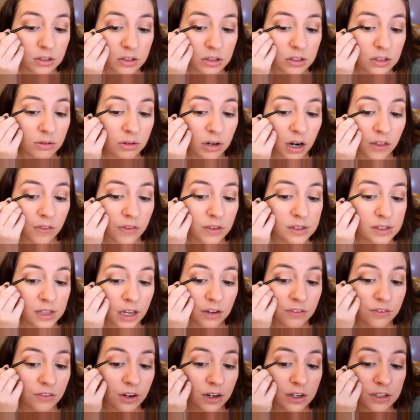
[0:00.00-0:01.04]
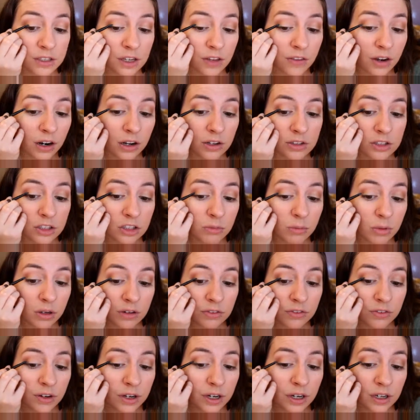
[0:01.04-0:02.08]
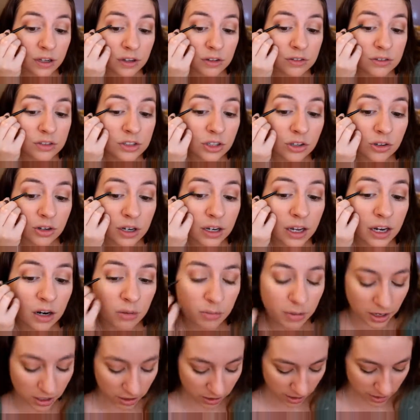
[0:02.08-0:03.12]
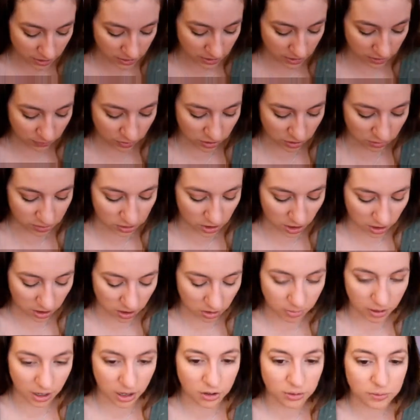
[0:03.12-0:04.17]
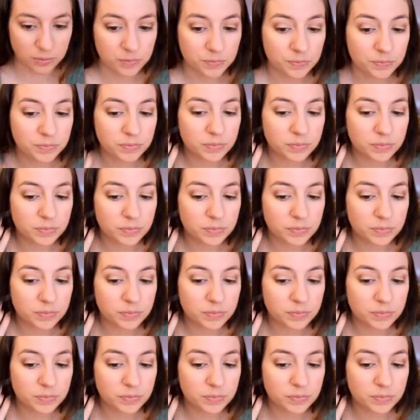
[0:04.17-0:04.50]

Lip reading: do it on this eye first, and then I'll zoom in for you so you can get a better idea of what I'm talking about. I'm